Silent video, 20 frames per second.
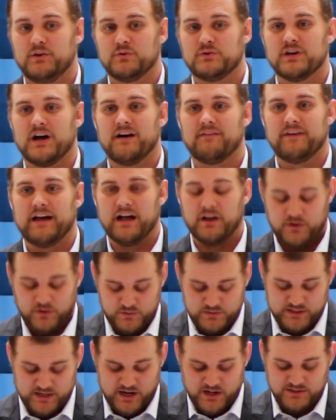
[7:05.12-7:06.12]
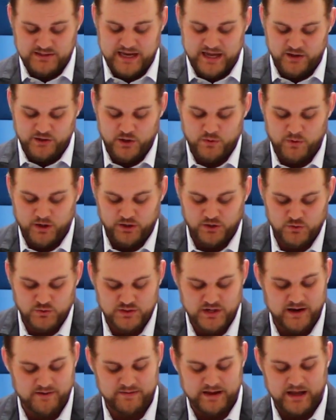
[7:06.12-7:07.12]
Utah values, and I'll tell you what
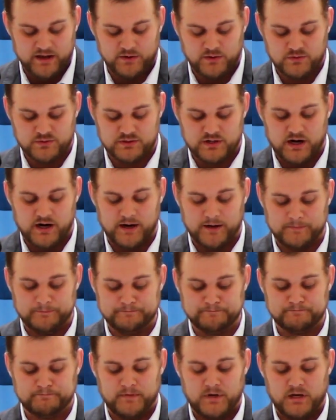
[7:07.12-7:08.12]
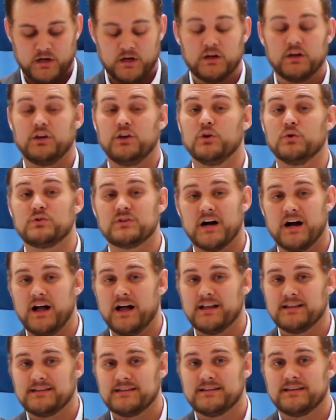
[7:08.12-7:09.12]
Utah values are.
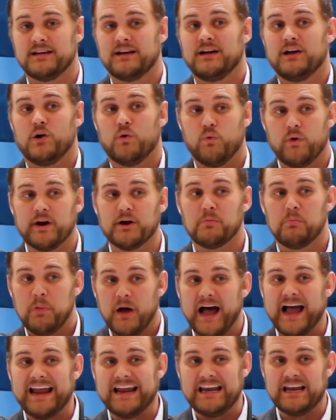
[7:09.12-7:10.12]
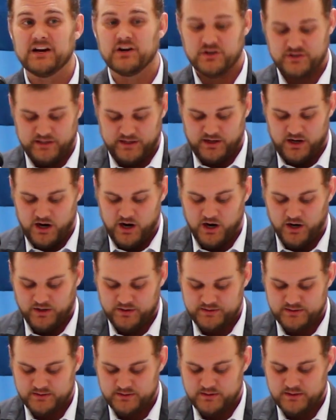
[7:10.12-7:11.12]
Utahns, we're pioneers at
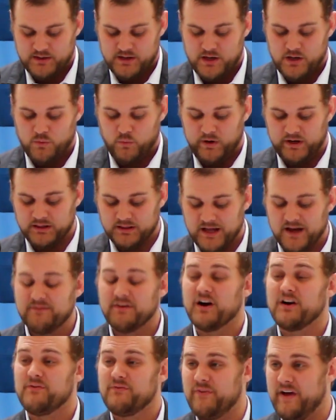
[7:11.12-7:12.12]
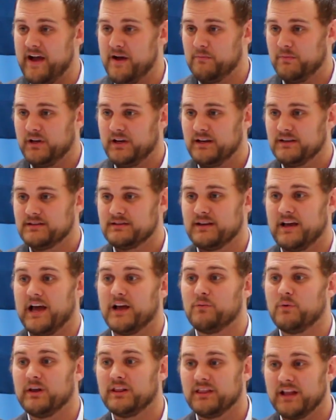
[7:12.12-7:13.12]
heart. We love our families
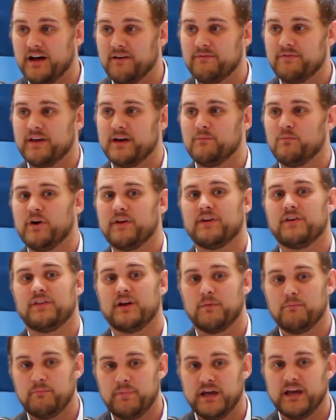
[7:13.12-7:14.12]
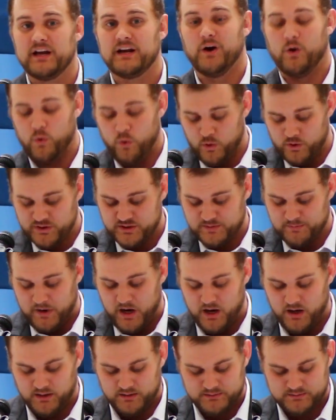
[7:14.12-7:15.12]
and we love them whether they're big or
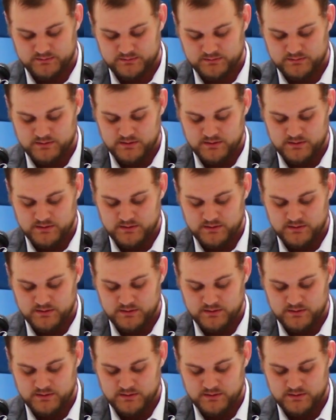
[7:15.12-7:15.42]
small.